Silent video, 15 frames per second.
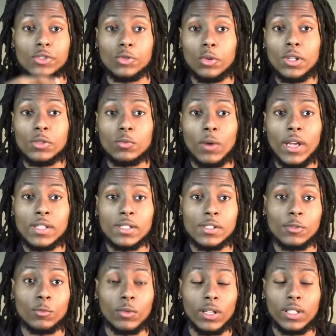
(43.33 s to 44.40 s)
Joyce Wrice
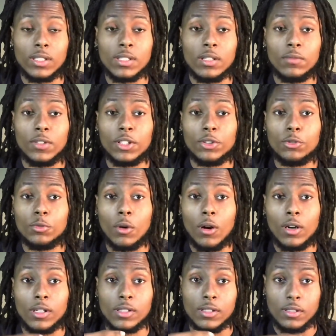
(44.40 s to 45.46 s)
is a relatively new
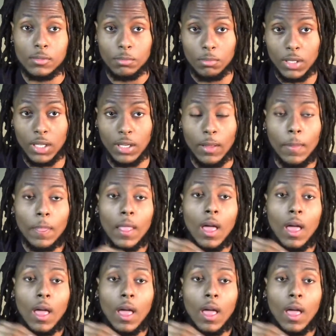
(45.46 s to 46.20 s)
artist to me.